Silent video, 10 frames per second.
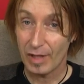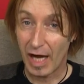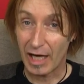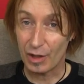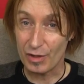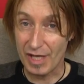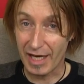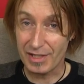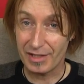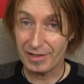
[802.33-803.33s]

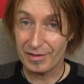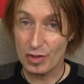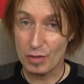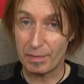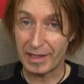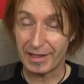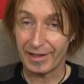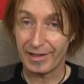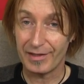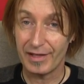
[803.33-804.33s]
Anglo-Saxon
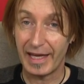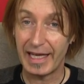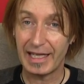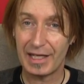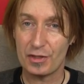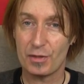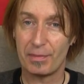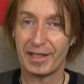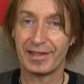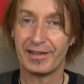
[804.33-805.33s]
speaker, English
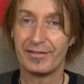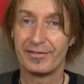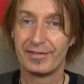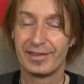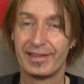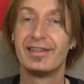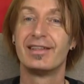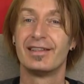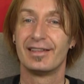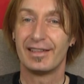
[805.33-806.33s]
speaker.
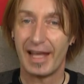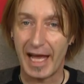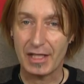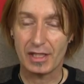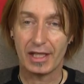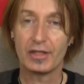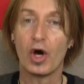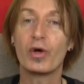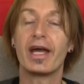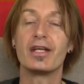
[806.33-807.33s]
Excellent.
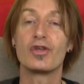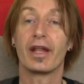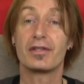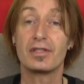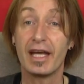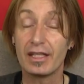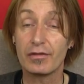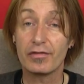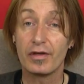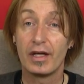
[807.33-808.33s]
Okay, so that's the end
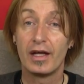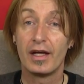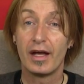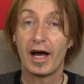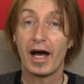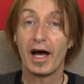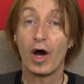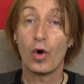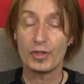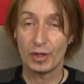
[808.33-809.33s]
of
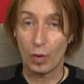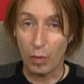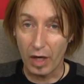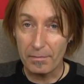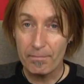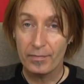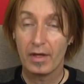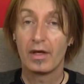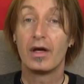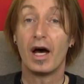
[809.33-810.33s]
audio one
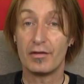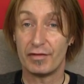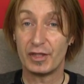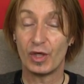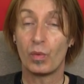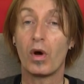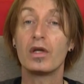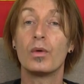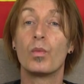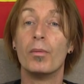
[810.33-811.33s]
and video
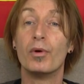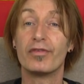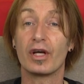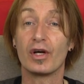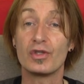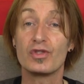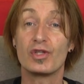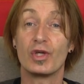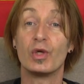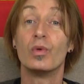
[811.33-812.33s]
one. We're moving on
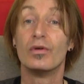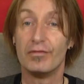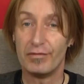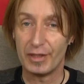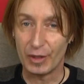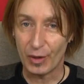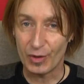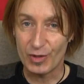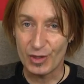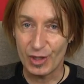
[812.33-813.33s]
to video
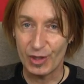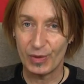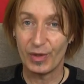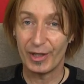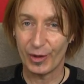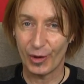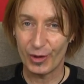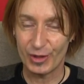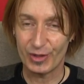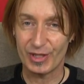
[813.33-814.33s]
two and
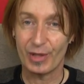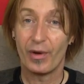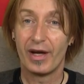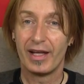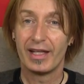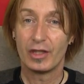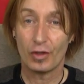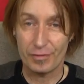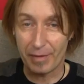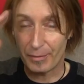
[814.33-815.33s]
audio two.
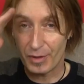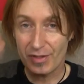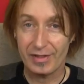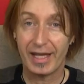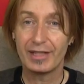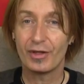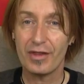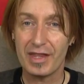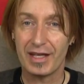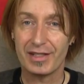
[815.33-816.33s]
Nos vemos
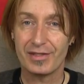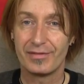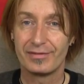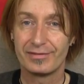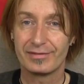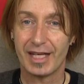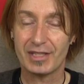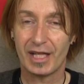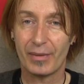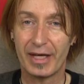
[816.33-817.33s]
entonces.
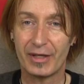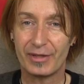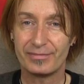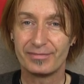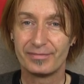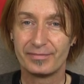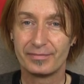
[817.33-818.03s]
Hasta luego.